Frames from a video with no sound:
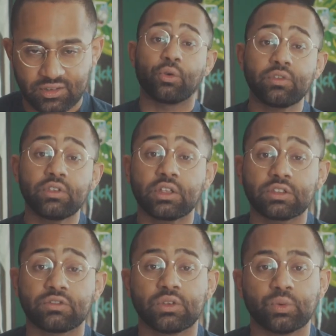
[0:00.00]
Over the
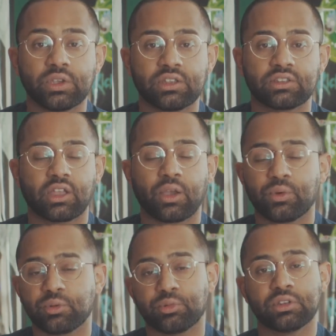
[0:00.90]
next few weeks, I
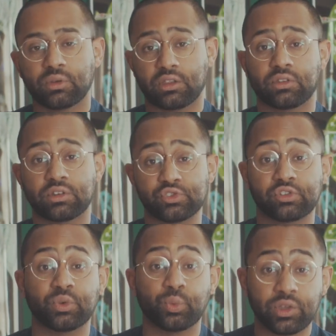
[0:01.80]
want to bring you guys on a
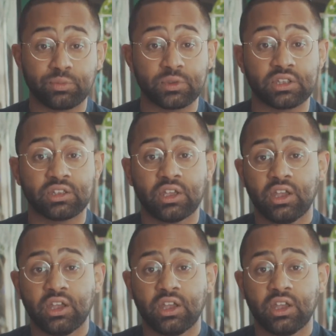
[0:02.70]
journey with me